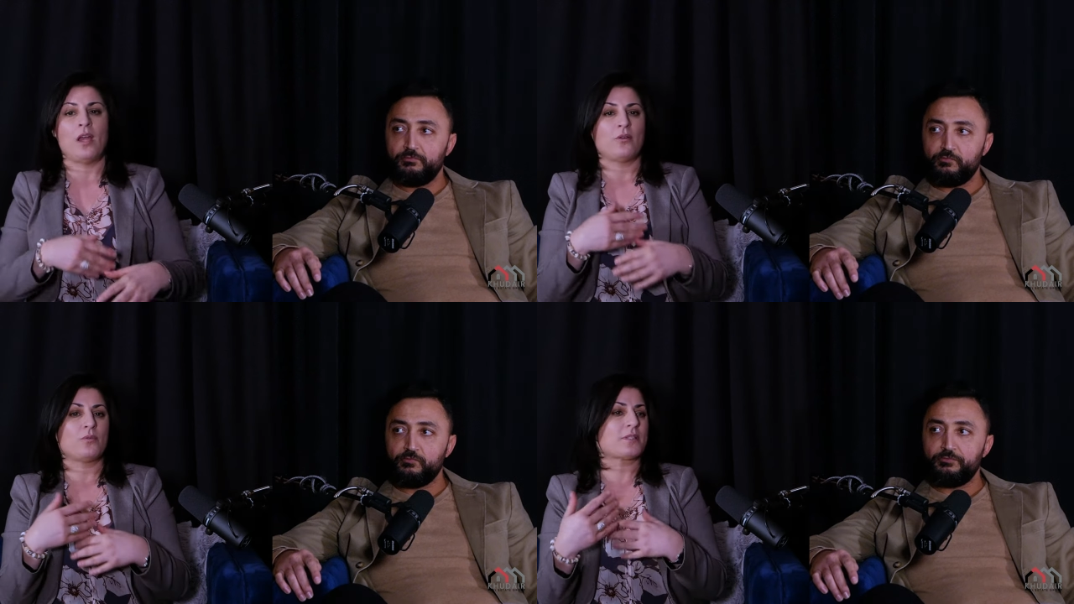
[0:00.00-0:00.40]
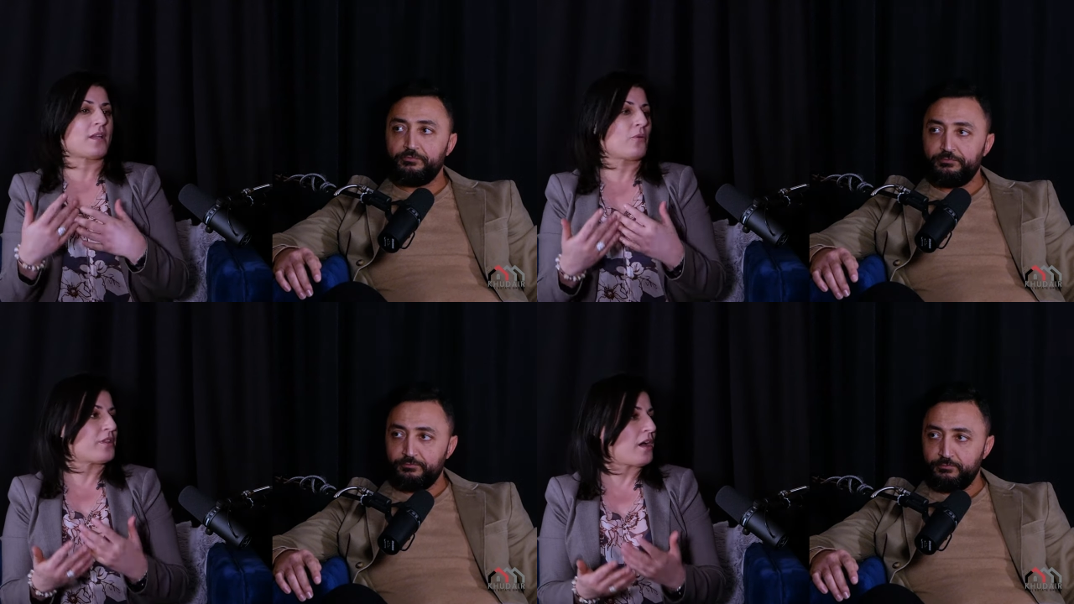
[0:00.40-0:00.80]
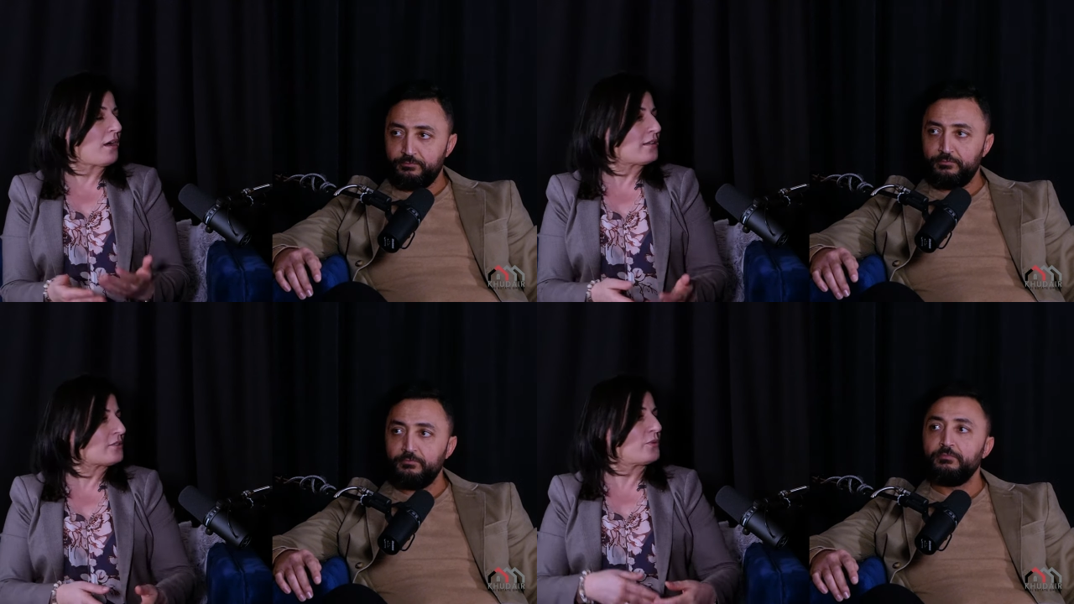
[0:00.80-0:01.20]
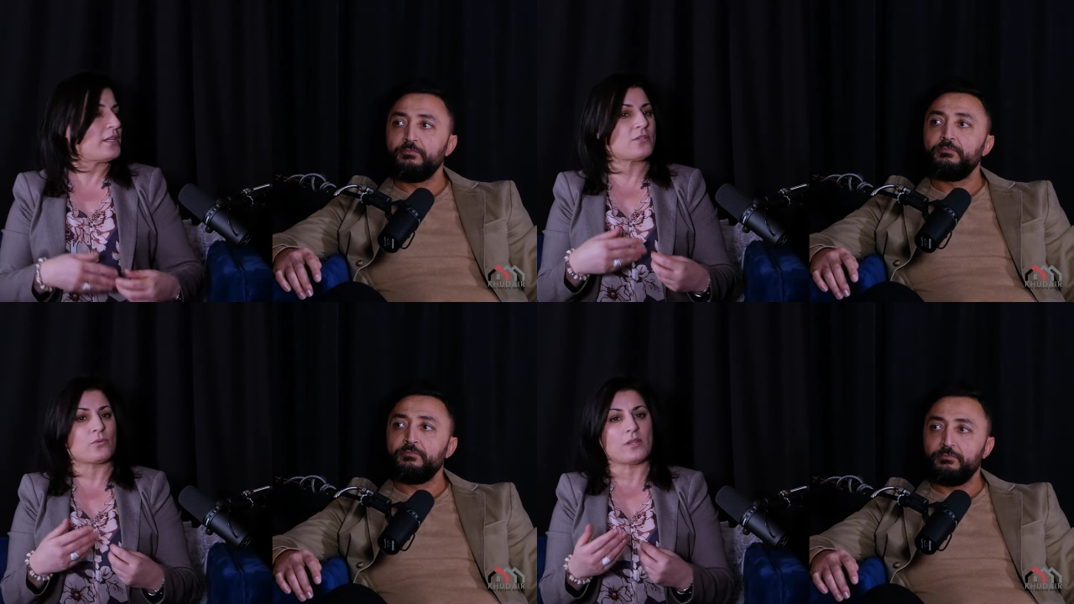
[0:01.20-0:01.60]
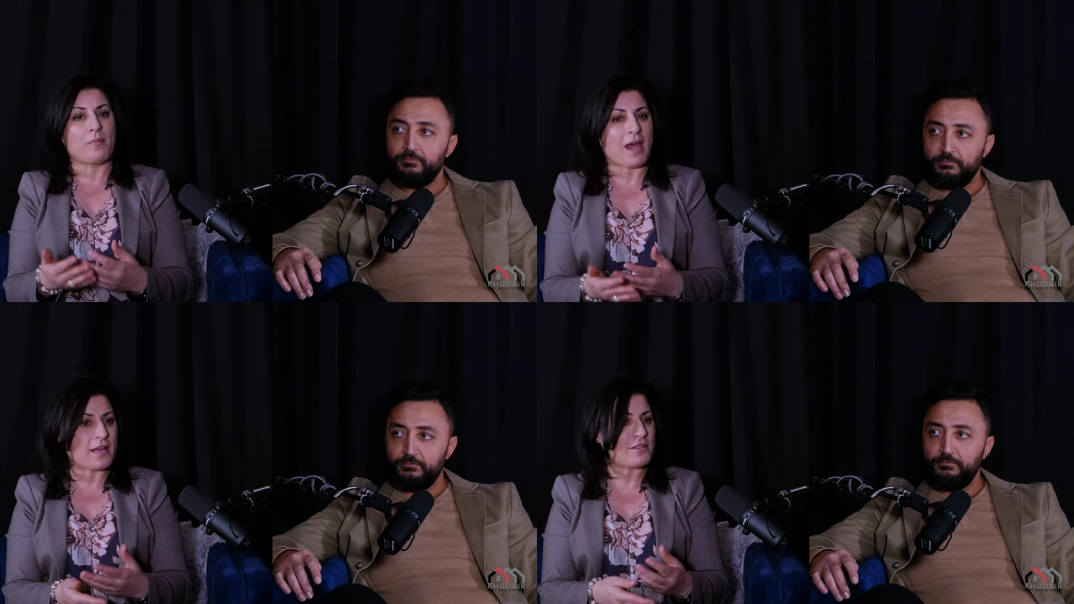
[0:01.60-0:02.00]
Speaker 1: we start with the en suites, with the
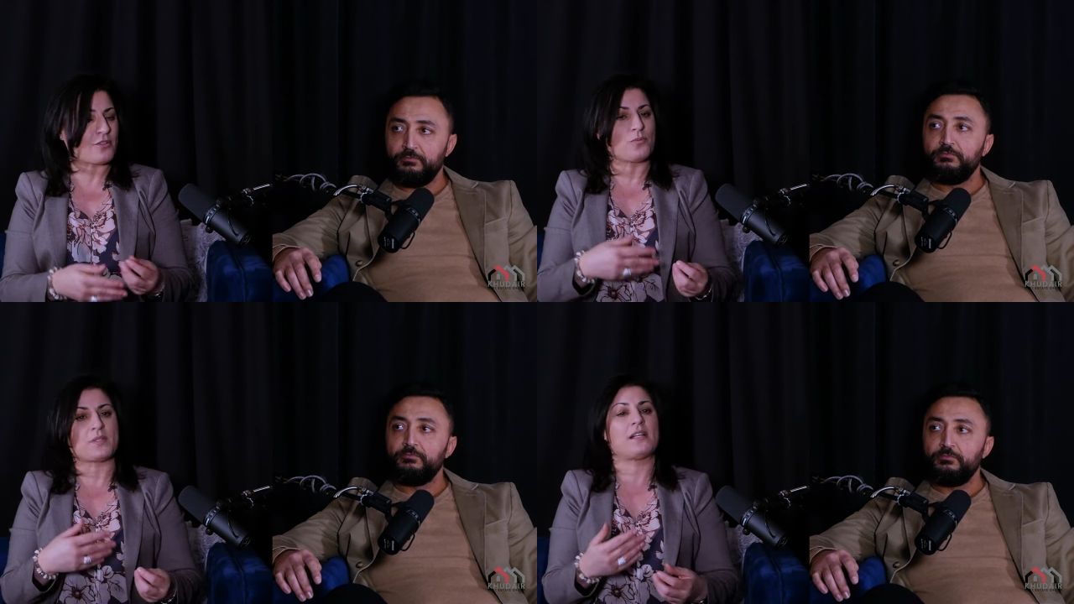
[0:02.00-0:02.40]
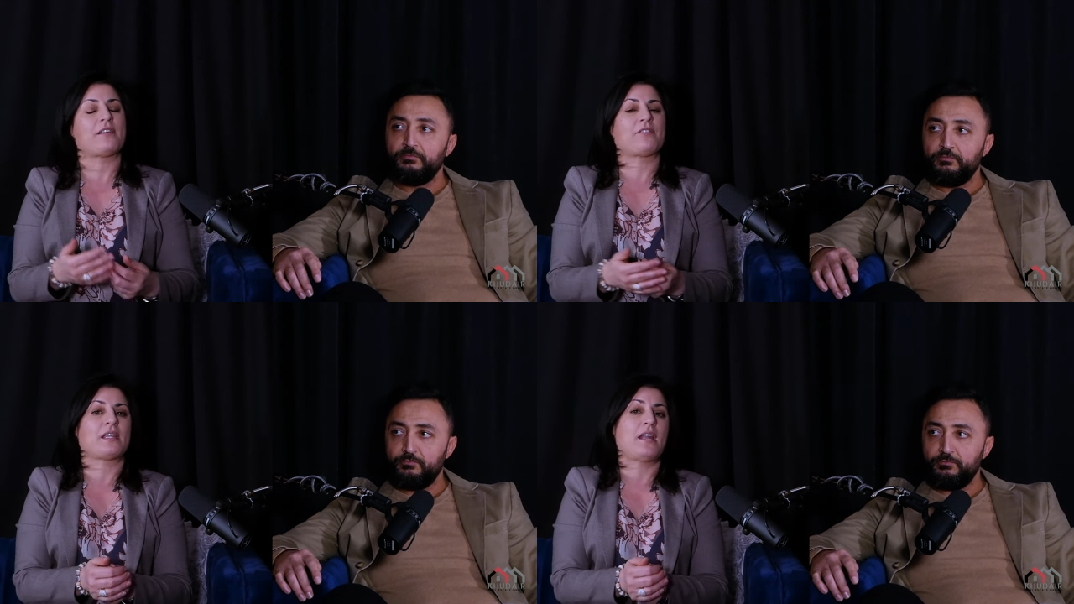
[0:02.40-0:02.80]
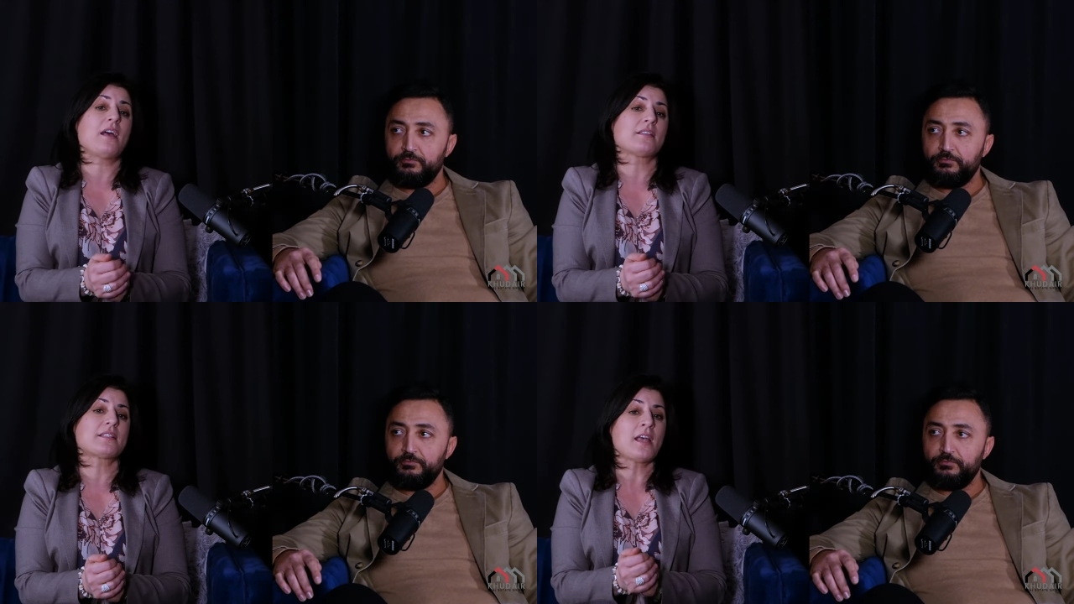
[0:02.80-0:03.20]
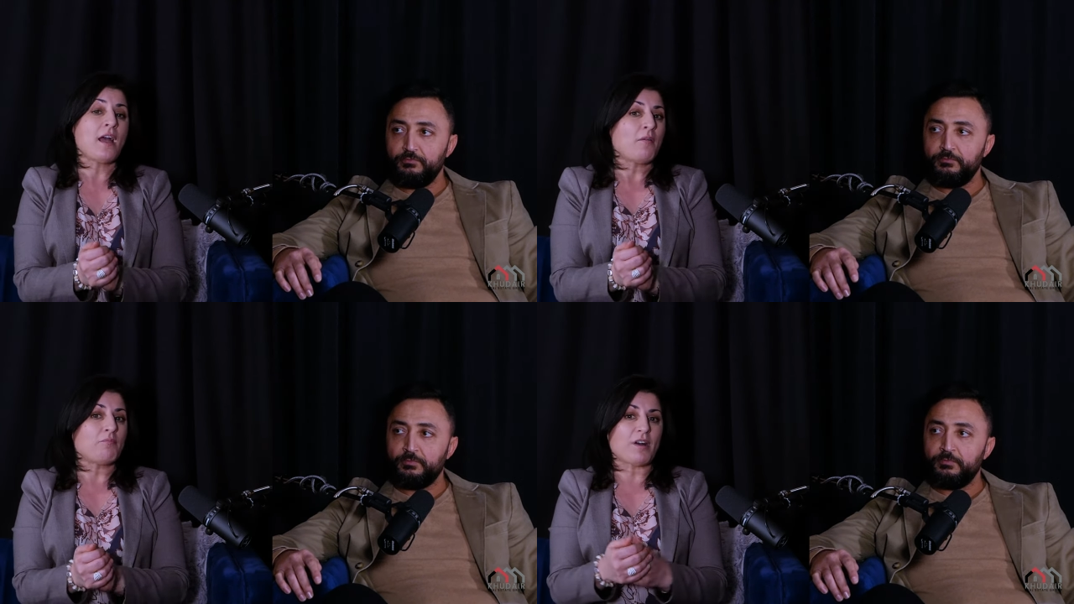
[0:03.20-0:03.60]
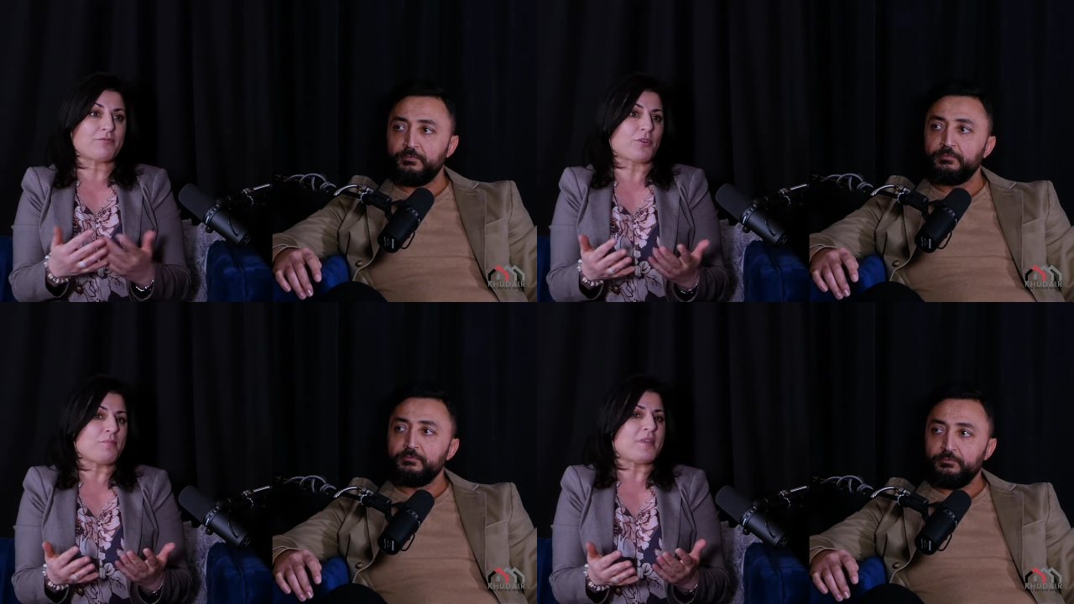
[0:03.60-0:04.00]
bathrooms, and everything else. But for
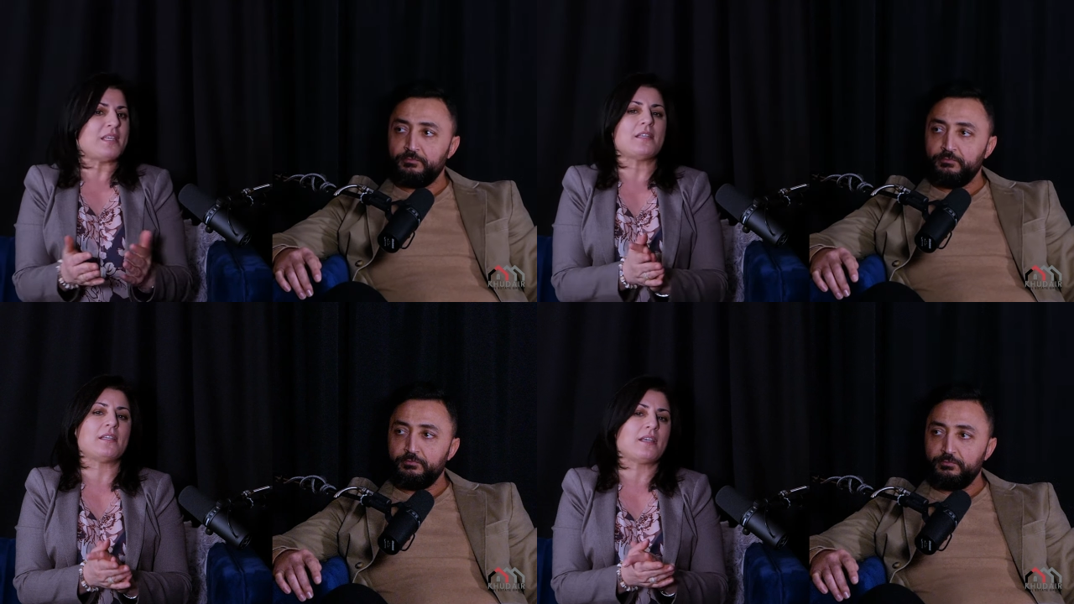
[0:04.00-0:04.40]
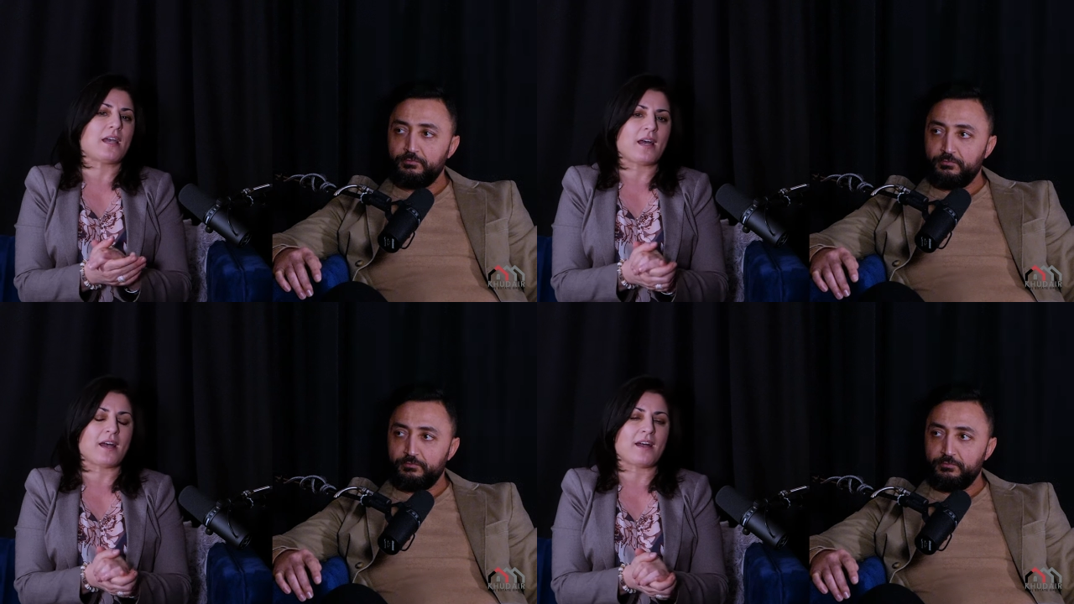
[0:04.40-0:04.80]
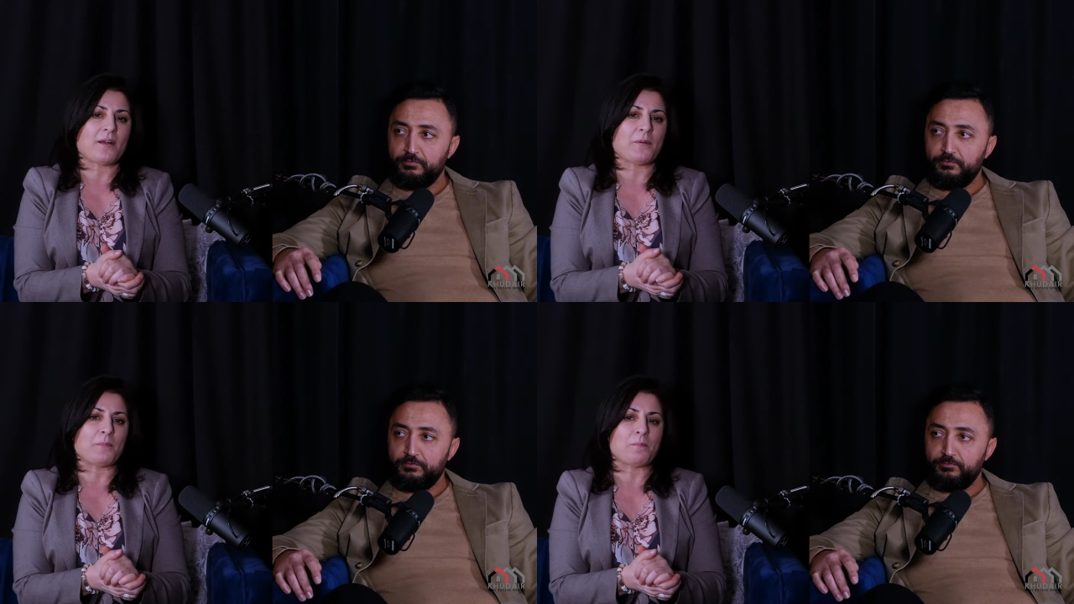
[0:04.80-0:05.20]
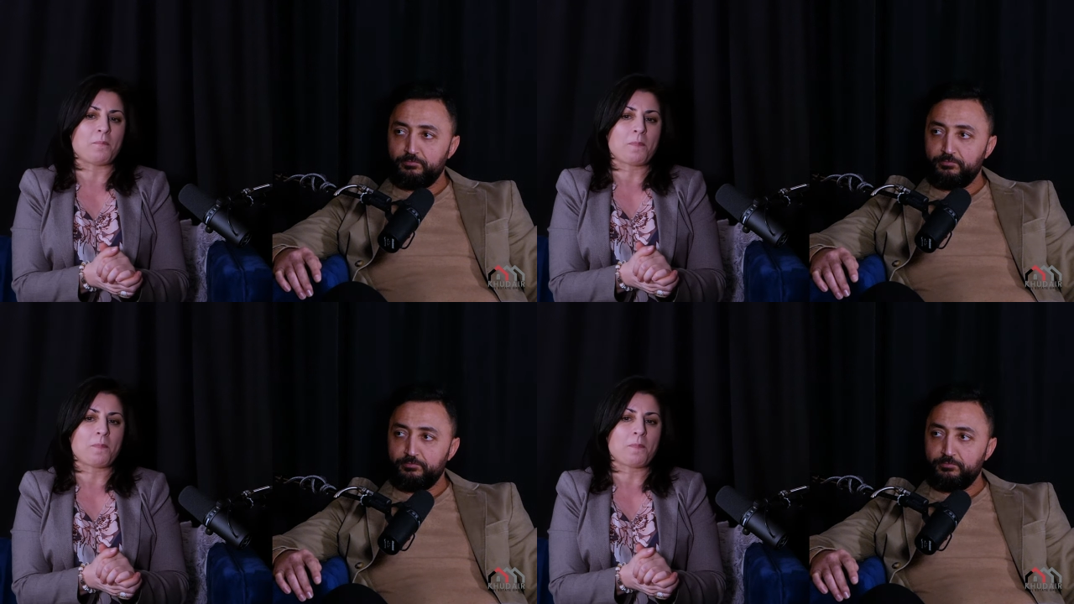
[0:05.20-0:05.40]
me, um,